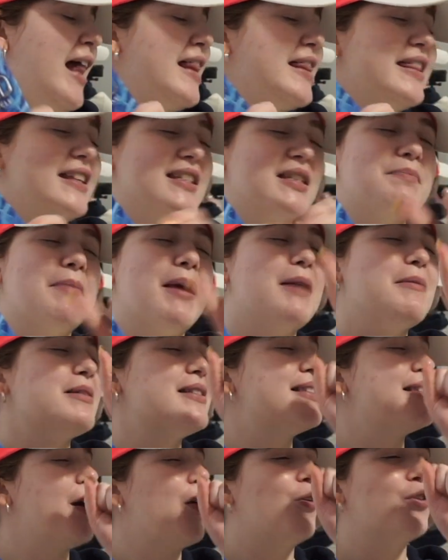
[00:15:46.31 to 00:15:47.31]
this baby
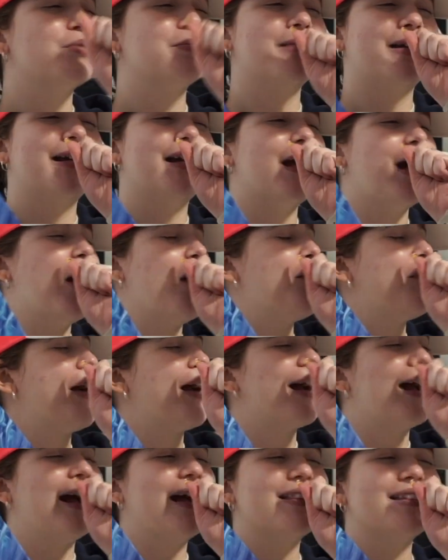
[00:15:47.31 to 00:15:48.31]
sold me. Oh my
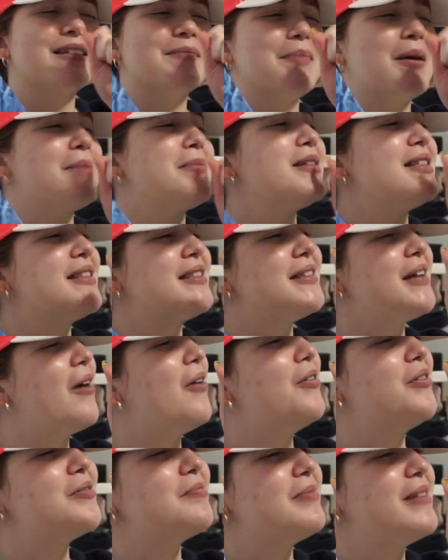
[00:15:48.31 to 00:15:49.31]
god, this baby
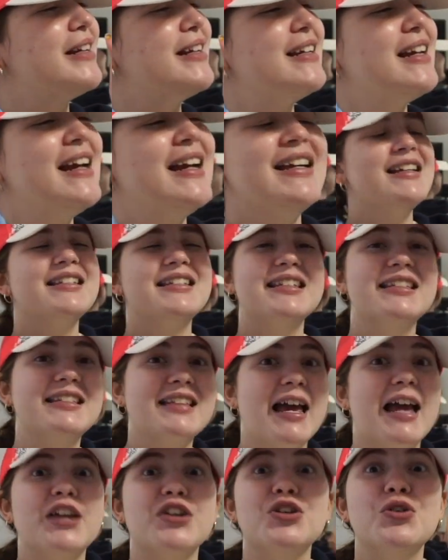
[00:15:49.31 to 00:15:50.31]
sold me. She
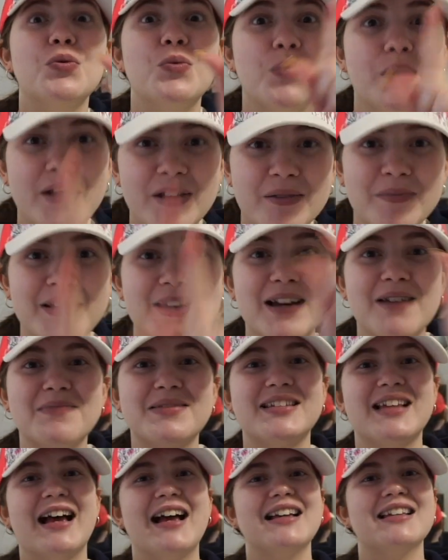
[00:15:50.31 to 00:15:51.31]
said, you will be
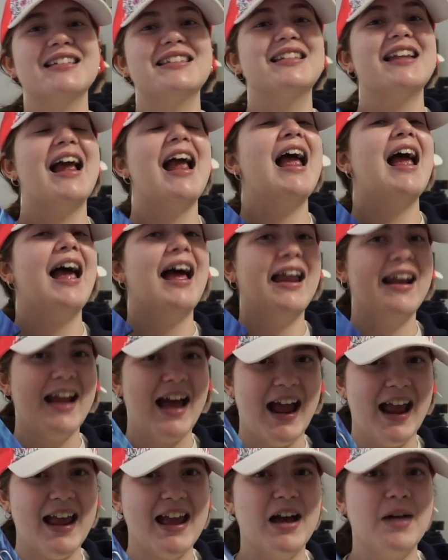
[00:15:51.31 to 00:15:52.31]
obsessed. And
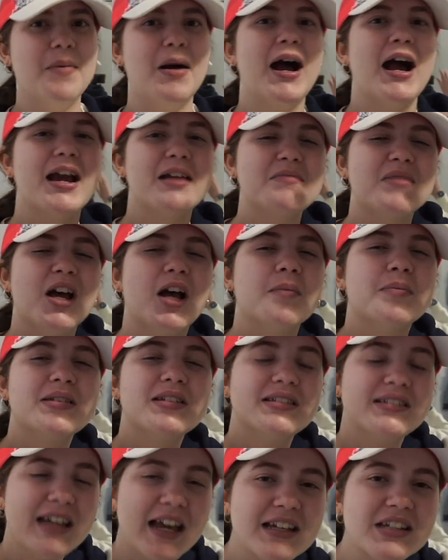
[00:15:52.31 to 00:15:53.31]
I am. I'm
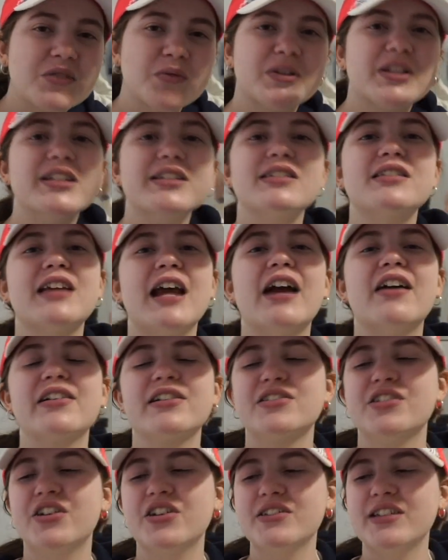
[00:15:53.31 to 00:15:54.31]
obsessed with these
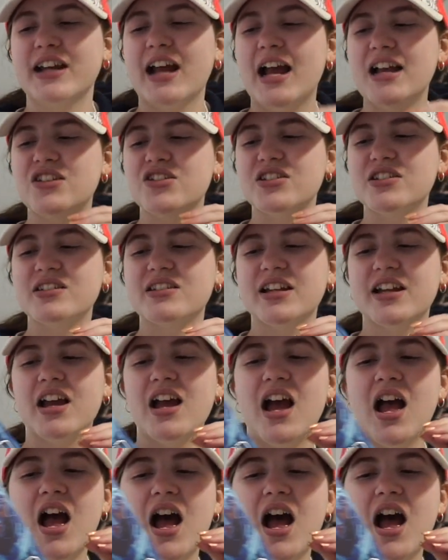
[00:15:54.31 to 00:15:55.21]
characters. Like, I just, like,